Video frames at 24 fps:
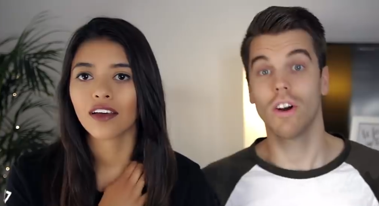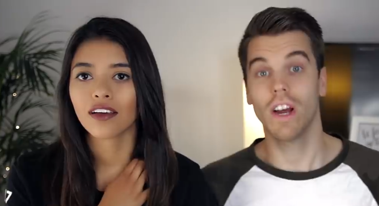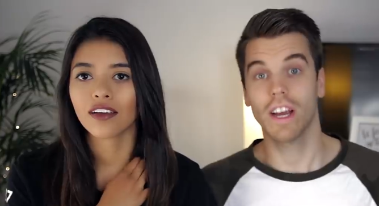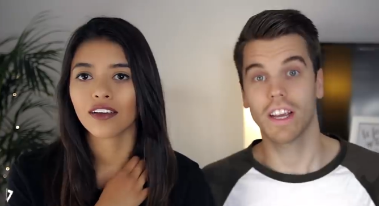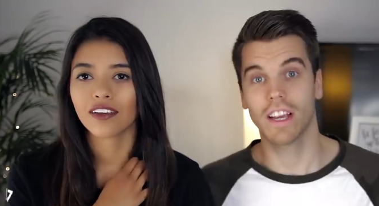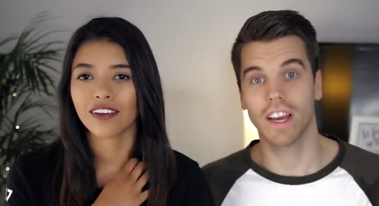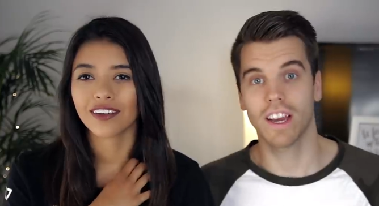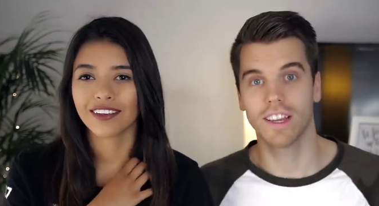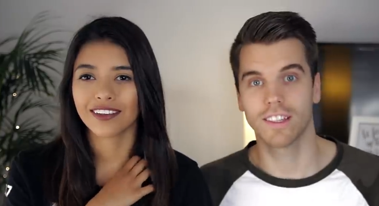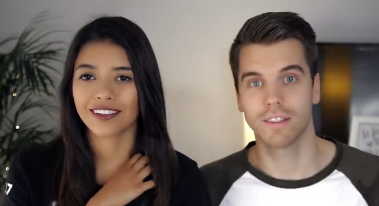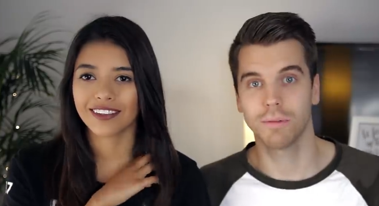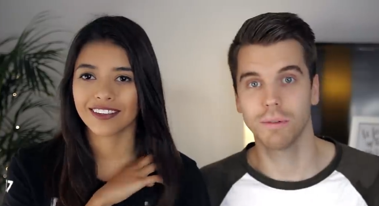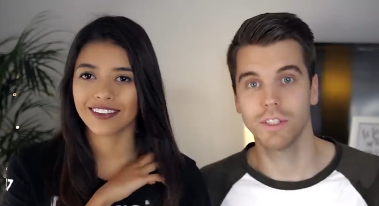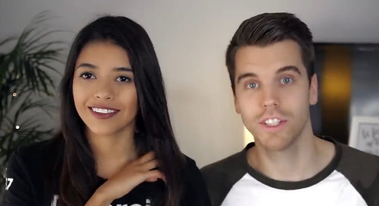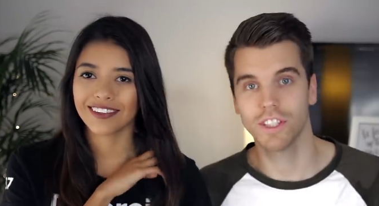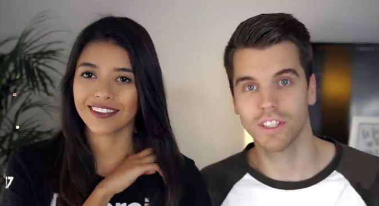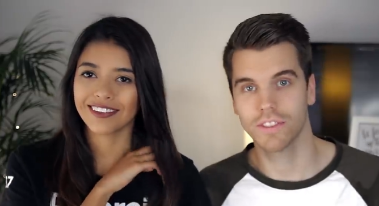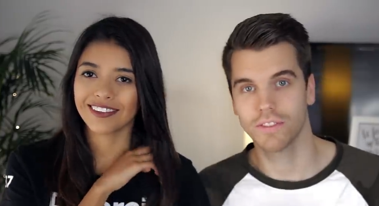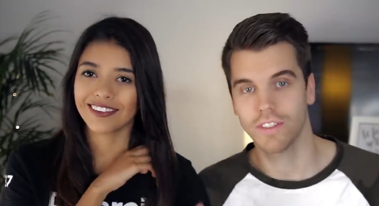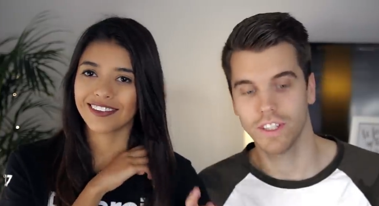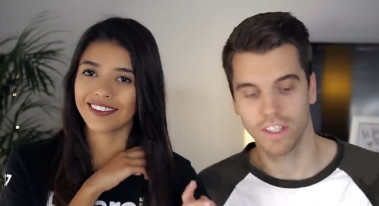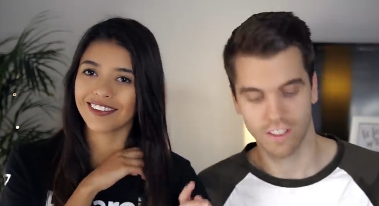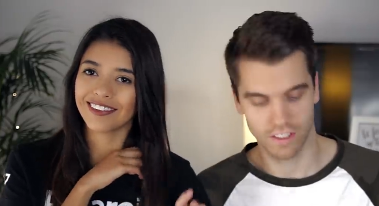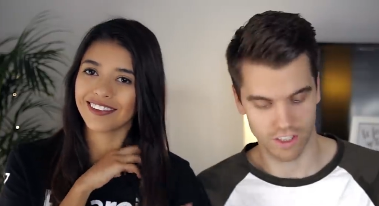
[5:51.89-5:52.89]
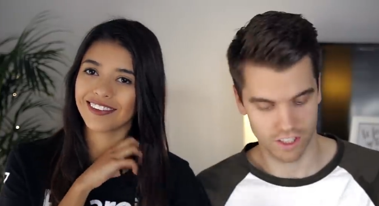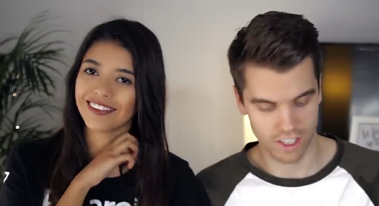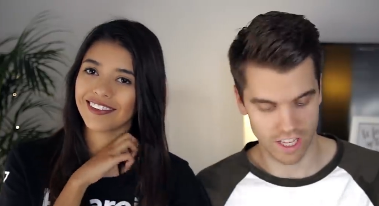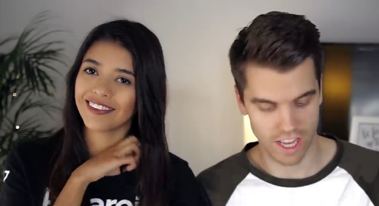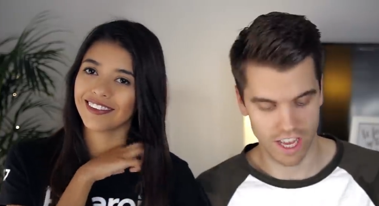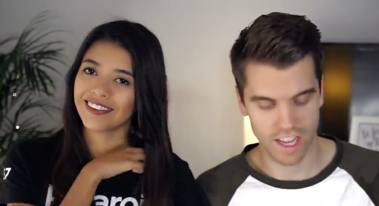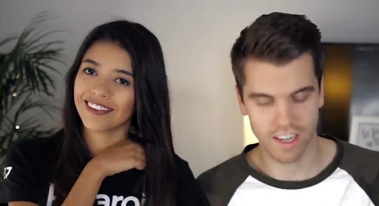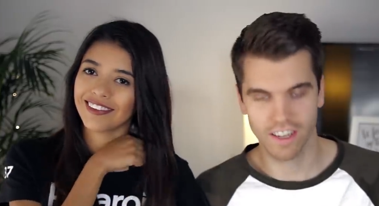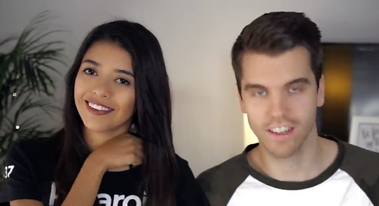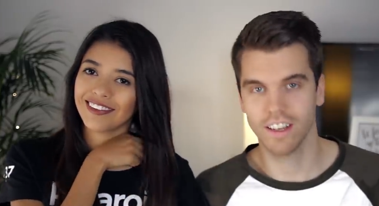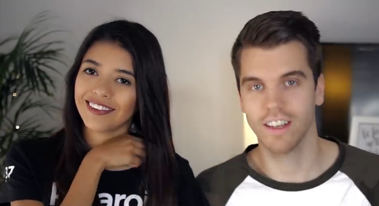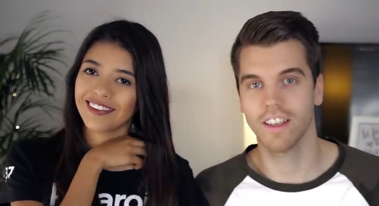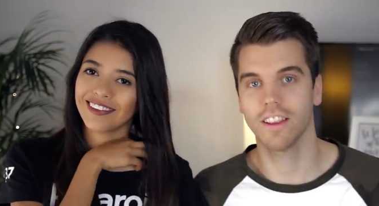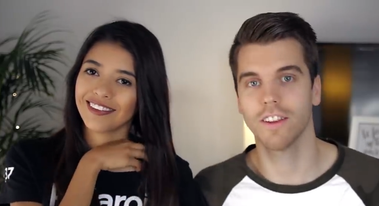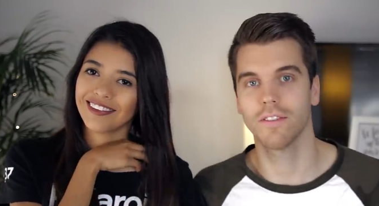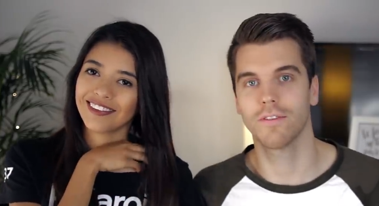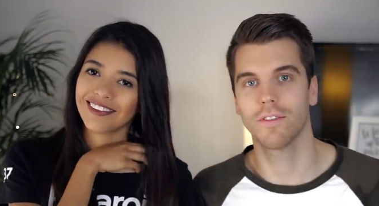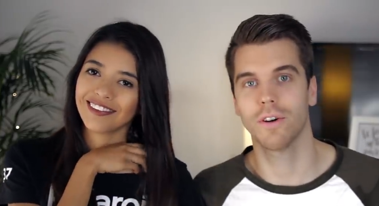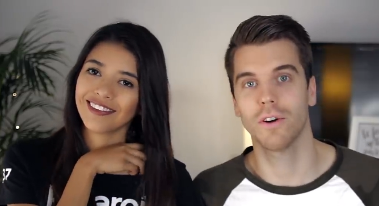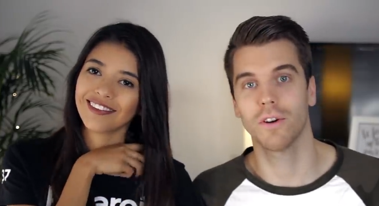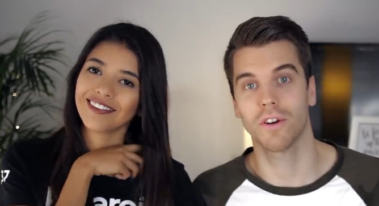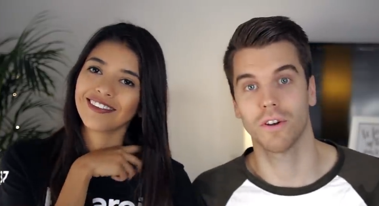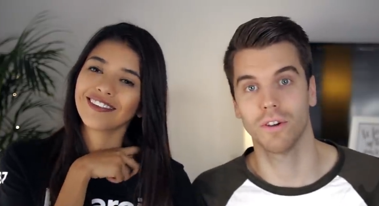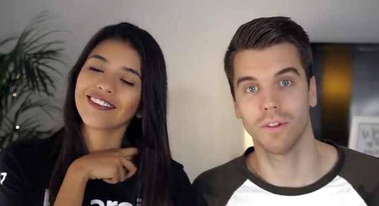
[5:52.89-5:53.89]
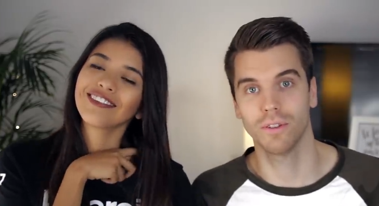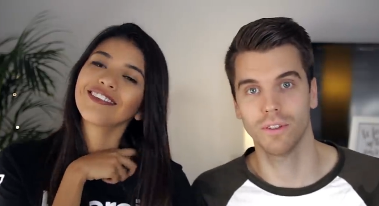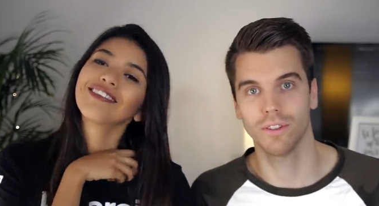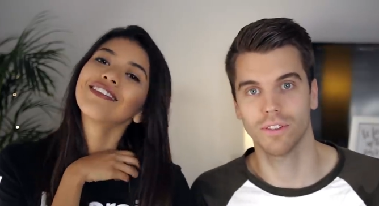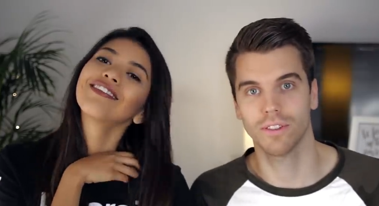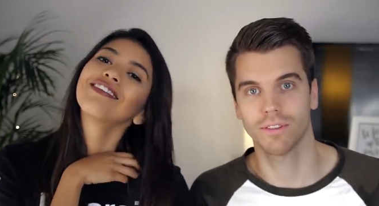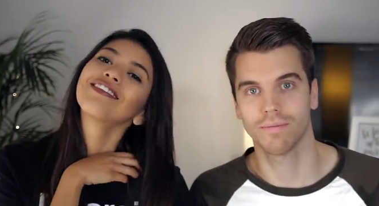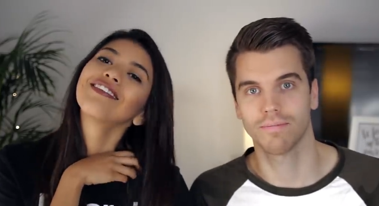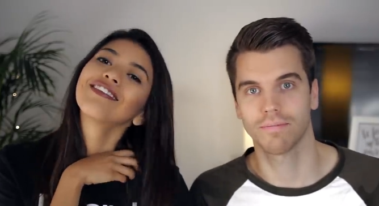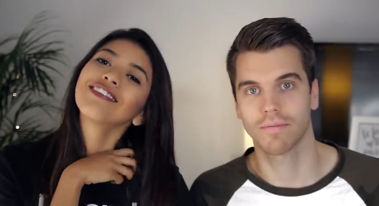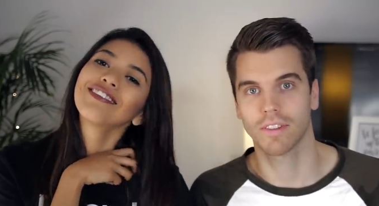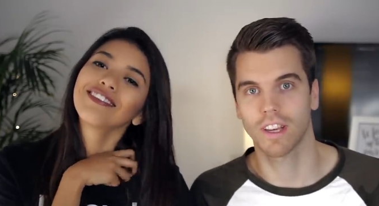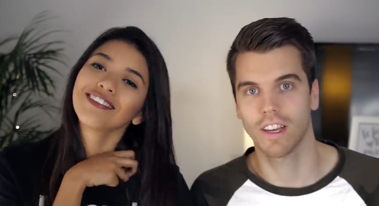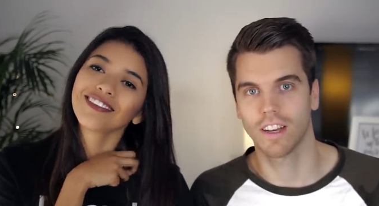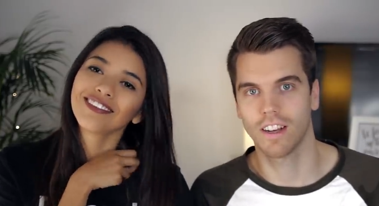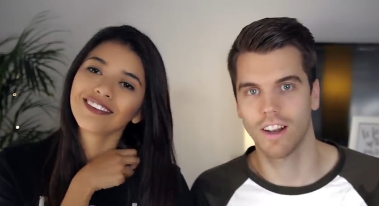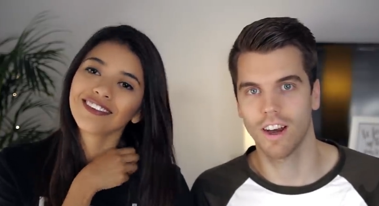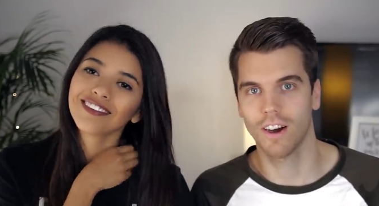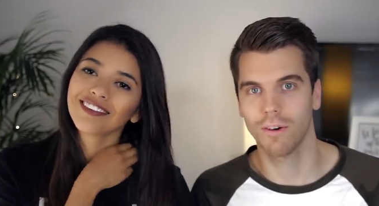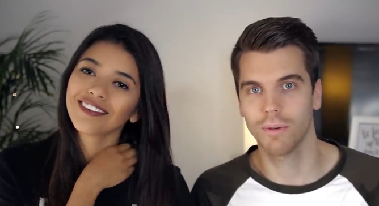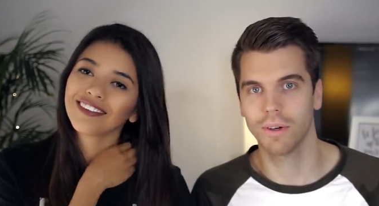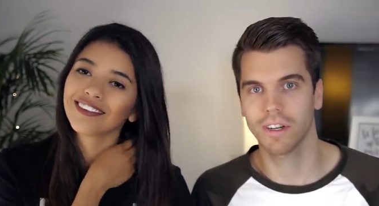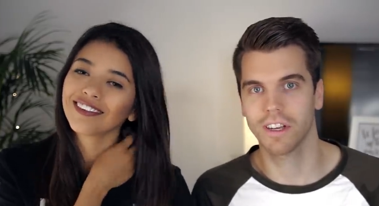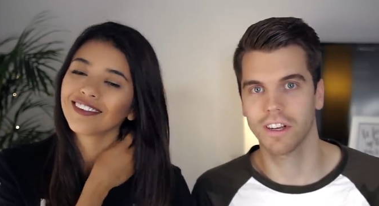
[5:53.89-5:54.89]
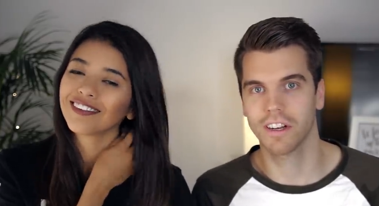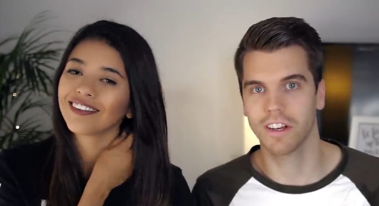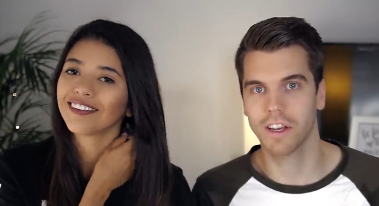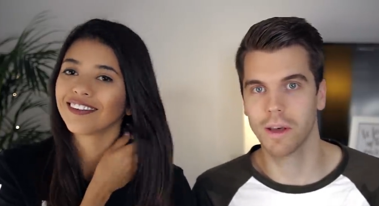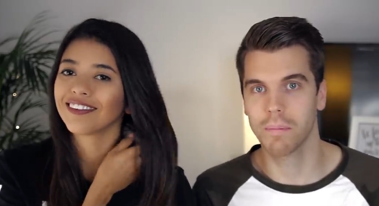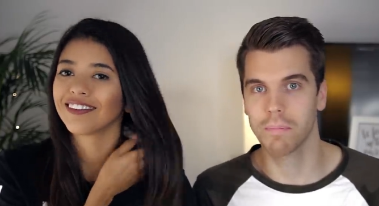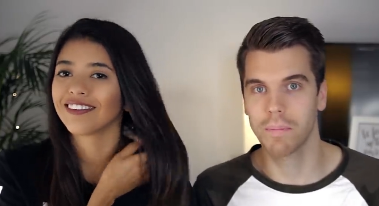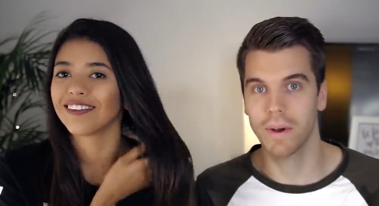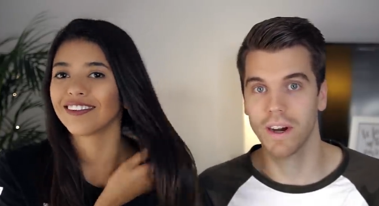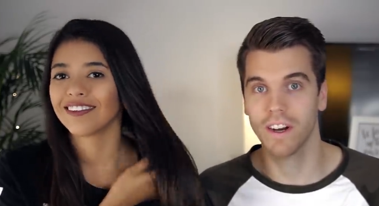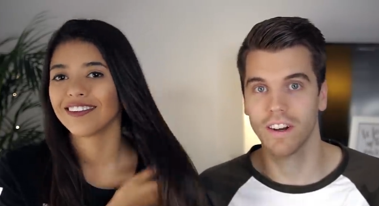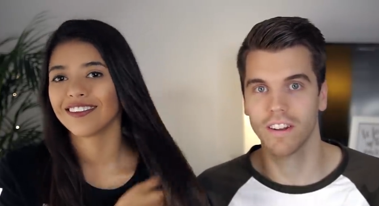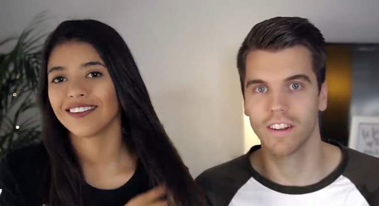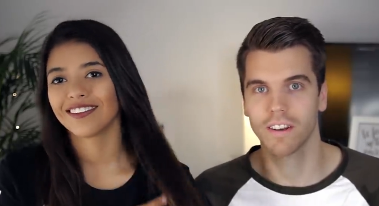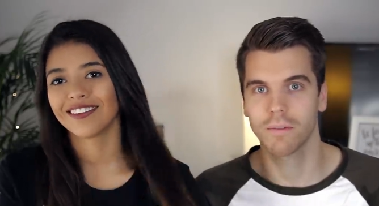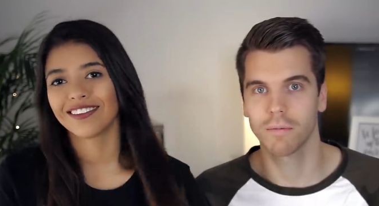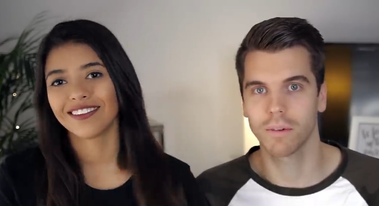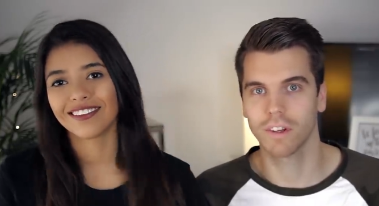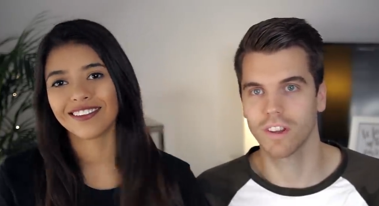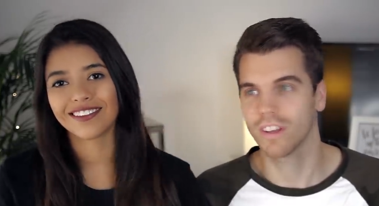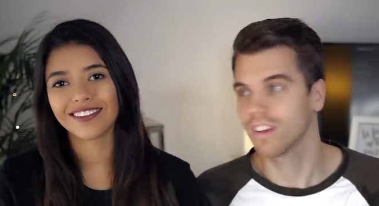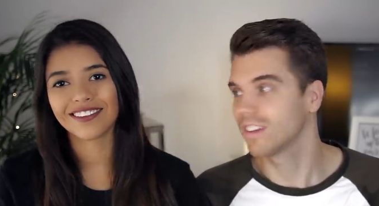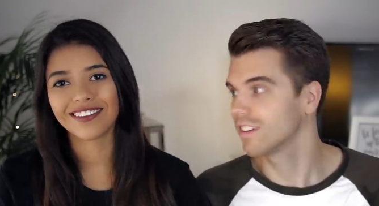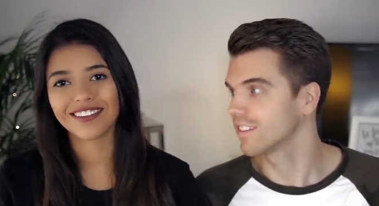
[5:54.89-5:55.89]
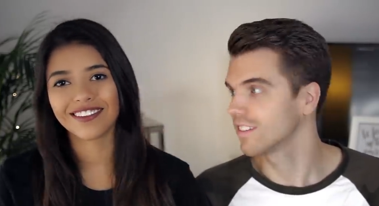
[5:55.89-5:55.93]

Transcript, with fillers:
Speaker 1: Alright guys, we just finished editing the photos and now we're gonna compare them with